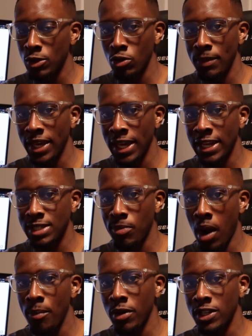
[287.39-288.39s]
to make it as
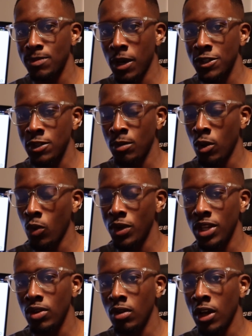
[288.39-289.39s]
proper as possible.
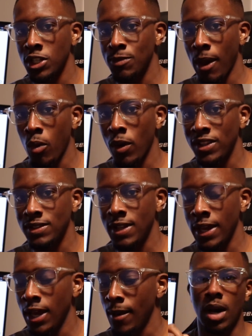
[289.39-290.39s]
We need to launch by
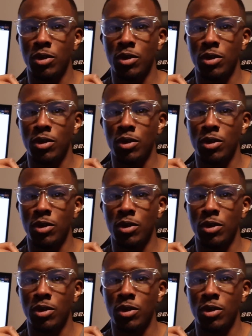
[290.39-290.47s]
Wednesday.